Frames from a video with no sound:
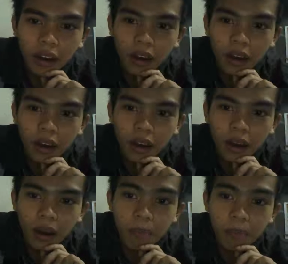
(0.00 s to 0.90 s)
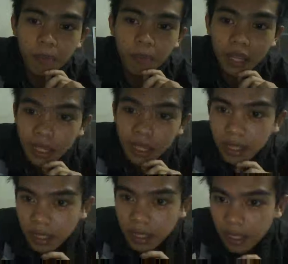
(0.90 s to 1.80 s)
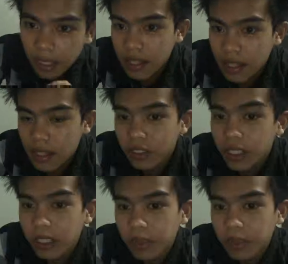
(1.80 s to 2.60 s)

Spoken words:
a plane is really